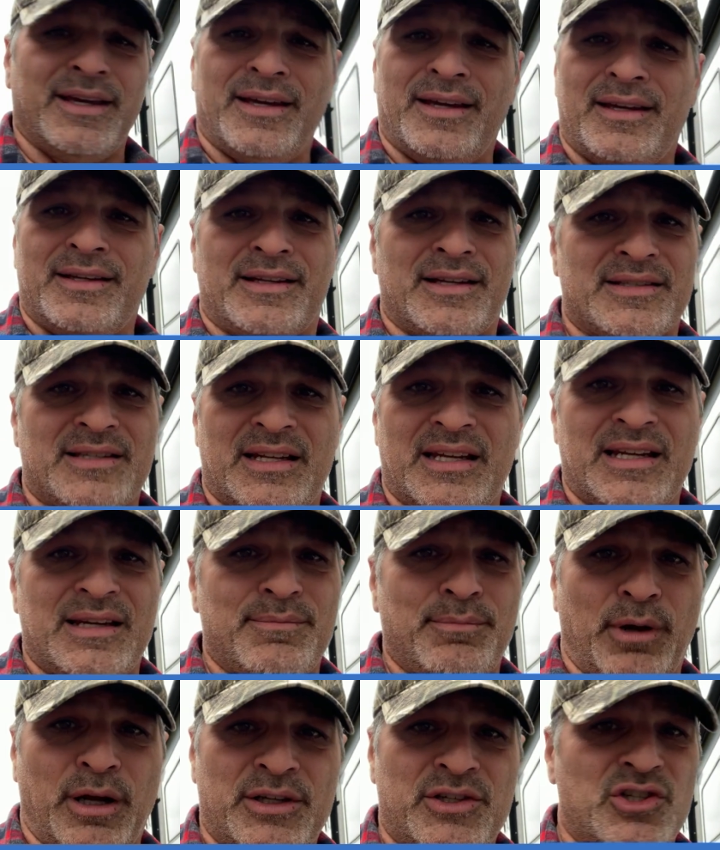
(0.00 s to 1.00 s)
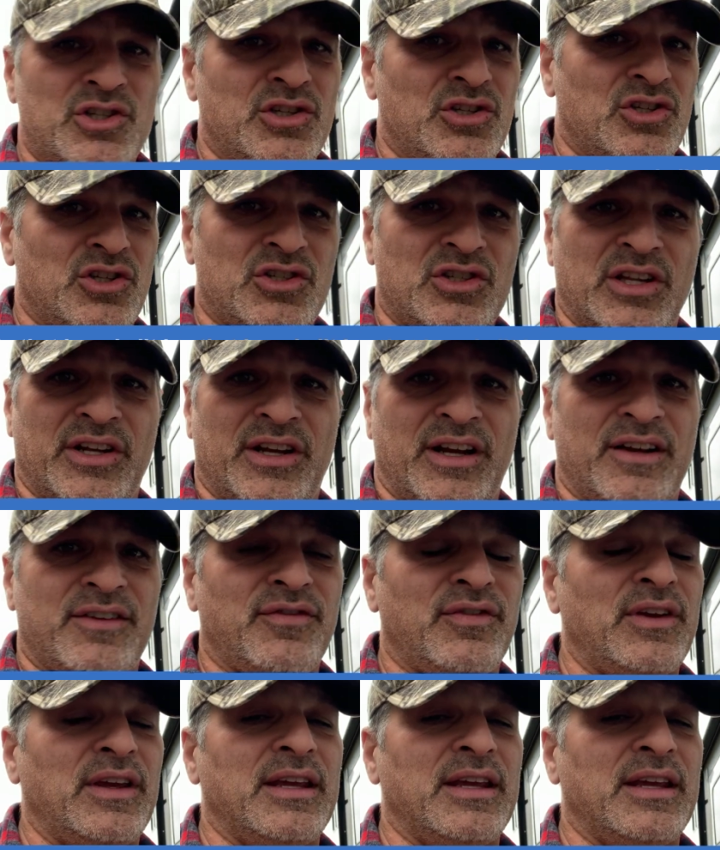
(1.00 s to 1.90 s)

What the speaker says: It doesn't need much, just enough.